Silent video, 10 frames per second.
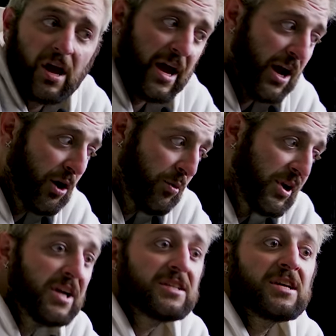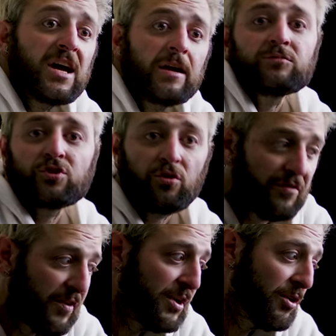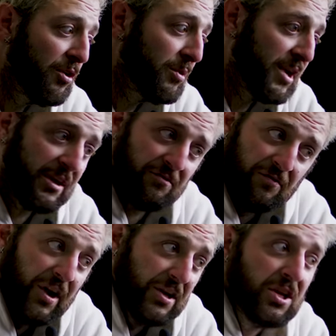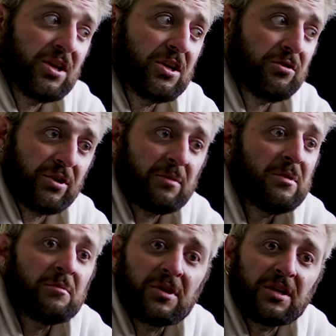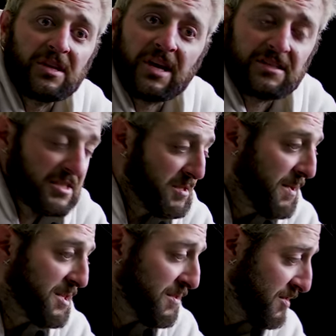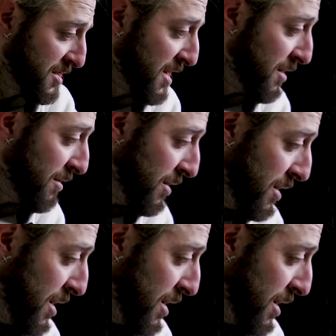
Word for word: heroin at times or fentanyl when I could find it. You know what I mean? But that's expensive as hell.